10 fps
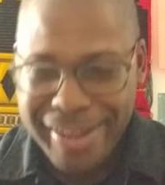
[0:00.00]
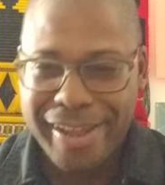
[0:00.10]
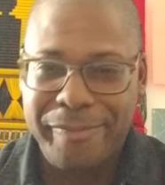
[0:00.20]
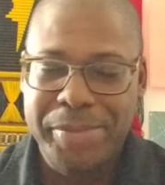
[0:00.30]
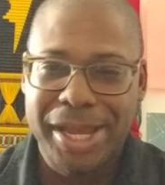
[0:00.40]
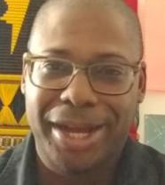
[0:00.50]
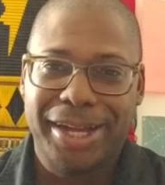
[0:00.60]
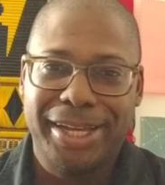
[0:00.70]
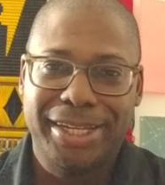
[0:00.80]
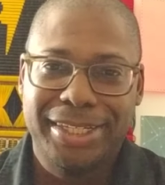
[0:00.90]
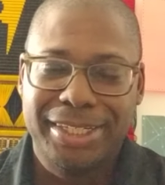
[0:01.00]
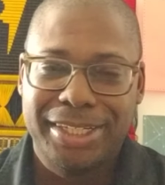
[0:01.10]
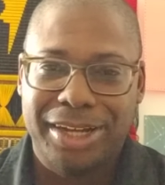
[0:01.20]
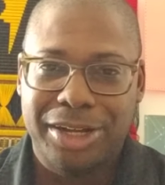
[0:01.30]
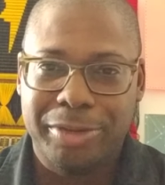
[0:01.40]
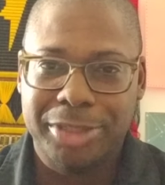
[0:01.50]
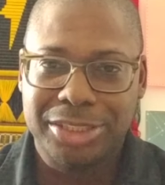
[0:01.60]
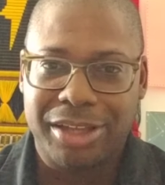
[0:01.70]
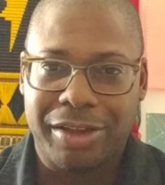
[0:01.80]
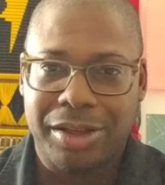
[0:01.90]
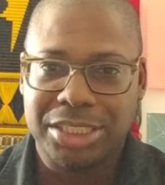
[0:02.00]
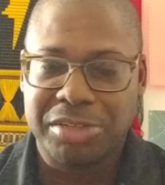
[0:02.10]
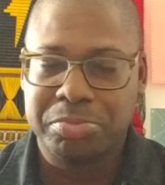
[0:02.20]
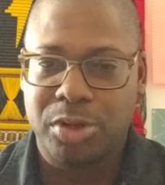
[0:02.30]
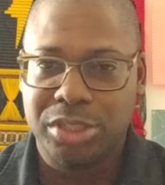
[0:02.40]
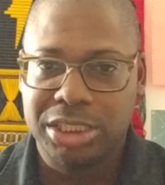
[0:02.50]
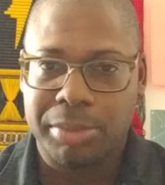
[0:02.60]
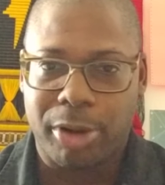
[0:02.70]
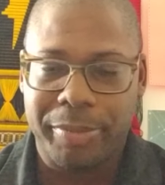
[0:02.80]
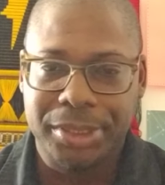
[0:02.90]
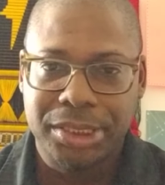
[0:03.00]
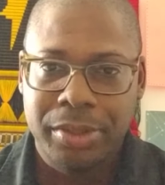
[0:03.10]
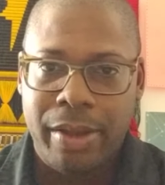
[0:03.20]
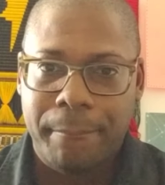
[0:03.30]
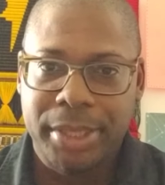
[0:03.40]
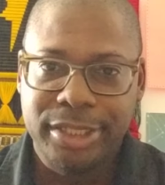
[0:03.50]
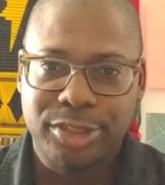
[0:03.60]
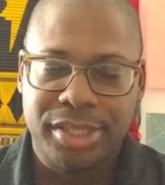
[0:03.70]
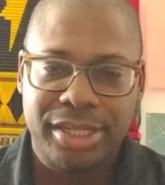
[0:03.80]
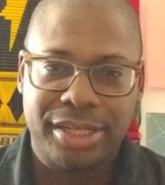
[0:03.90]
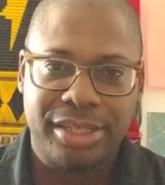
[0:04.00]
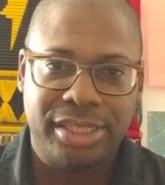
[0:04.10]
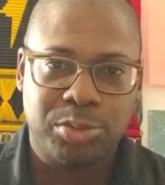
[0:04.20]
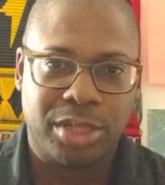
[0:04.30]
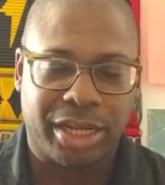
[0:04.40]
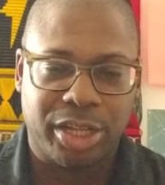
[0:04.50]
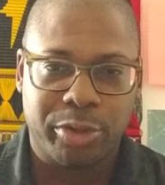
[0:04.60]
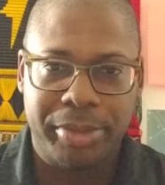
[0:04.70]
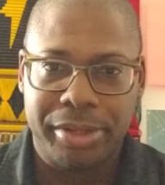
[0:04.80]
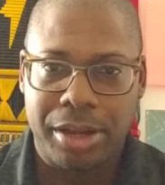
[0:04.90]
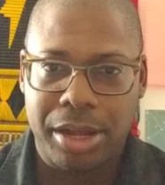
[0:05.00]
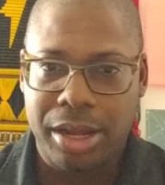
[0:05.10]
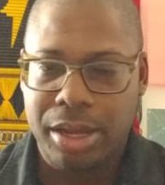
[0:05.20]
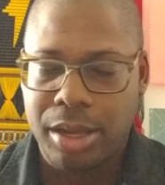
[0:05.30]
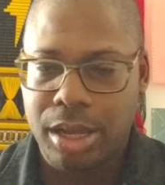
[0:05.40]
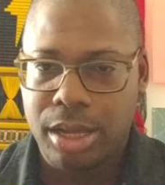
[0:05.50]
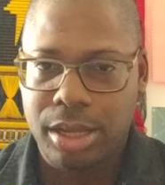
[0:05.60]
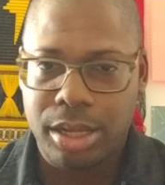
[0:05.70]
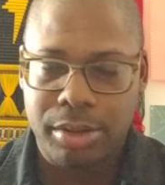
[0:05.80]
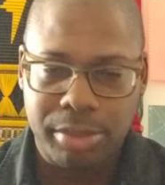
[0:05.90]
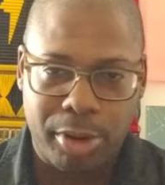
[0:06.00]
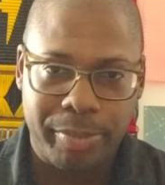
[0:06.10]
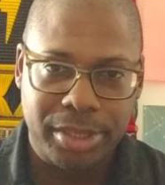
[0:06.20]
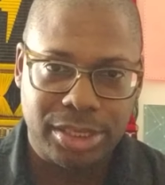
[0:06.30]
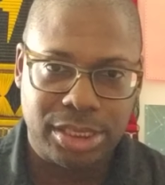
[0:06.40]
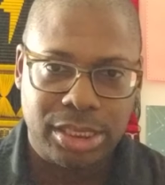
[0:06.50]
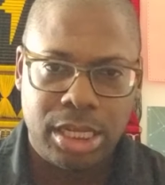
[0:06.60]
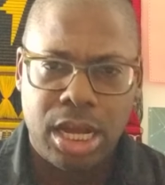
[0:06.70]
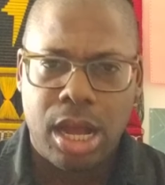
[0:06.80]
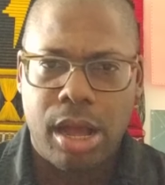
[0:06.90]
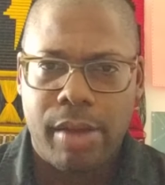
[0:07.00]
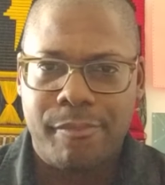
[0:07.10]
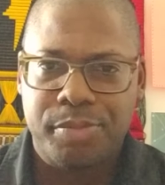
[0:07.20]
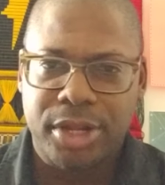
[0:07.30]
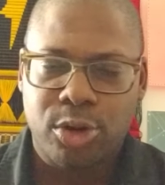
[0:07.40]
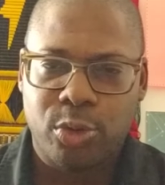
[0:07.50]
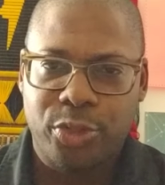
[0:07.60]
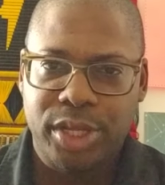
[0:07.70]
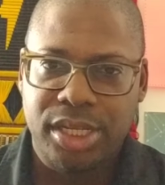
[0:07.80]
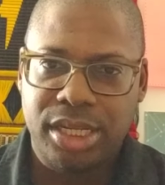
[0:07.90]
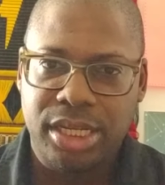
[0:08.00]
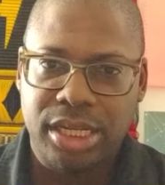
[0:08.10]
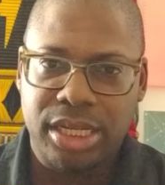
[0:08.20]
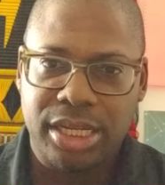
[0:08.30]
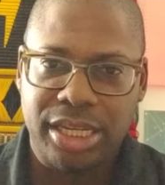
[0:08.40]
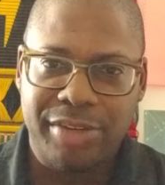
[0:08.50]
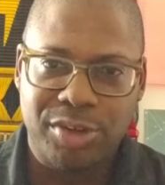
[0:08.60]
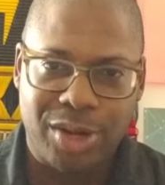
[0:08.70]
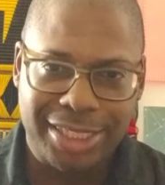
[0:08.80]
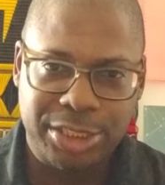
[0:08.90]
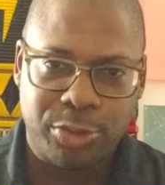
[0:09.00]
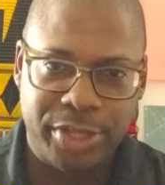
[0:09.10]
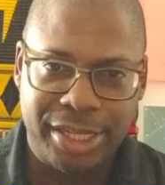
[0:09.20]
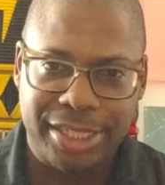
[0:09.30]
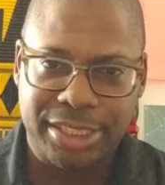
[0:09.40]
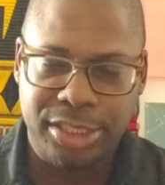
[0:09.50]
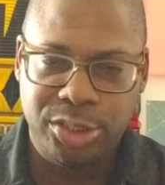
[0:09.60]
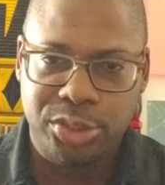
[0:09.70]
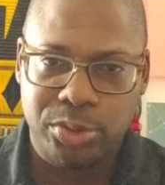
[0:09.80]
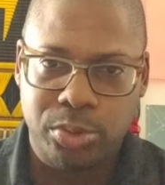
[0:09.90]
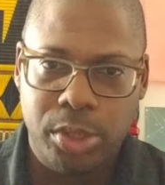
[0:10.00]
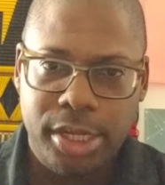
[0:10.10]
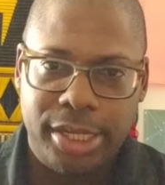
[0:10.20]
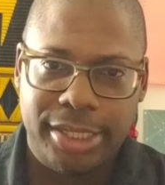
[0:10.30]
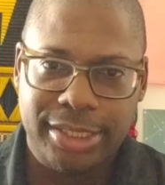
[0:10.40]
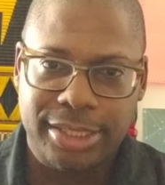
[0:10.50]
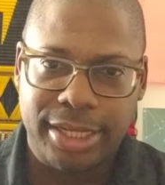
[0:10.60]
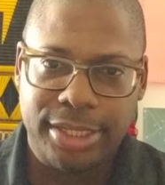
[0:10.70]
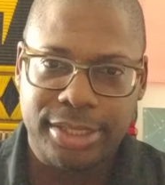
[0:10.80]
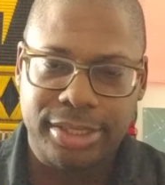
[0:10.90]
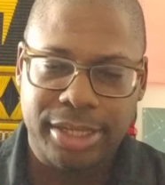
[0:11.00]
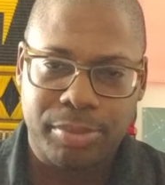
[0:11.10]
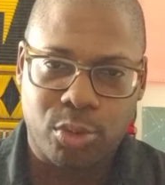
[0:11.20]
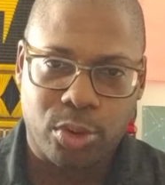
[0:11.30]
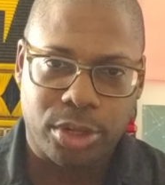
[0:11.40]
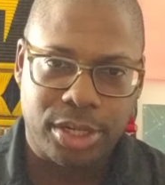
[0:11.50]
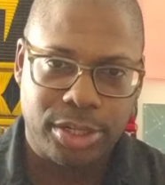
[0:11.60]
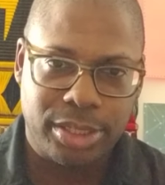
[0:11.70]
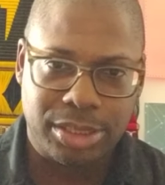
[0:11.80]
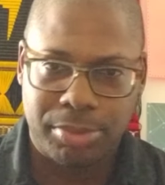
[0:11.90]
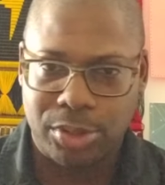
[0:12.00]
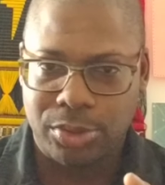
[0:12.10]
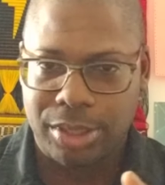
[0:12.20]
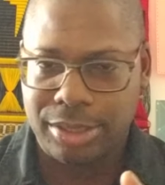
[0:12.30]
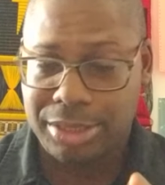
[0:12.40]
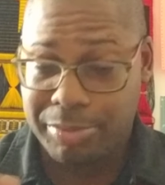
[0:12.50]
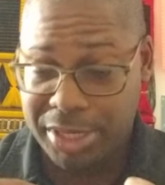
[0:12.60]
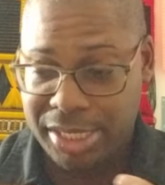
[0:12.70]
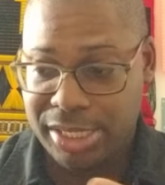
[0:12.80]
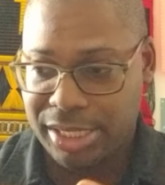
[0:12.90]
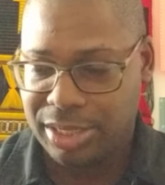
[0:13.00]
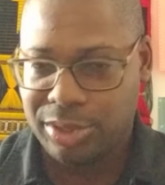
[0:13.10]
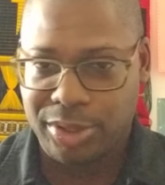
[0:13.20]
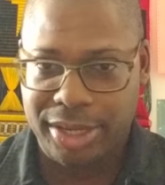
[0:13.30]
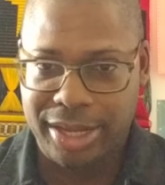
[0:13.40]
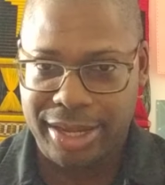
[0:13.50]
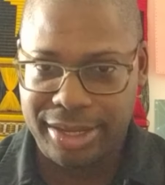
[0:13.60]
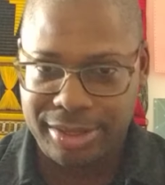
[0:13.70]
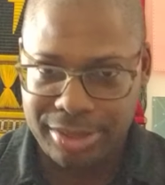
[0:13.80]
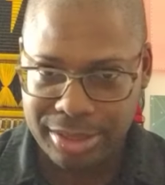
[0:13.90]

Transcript: FBI. Some police departments. But here's the thing, at least with the government departments, their whole thing, even though I still think it's an issue, is that they're more curious about, to me, looking at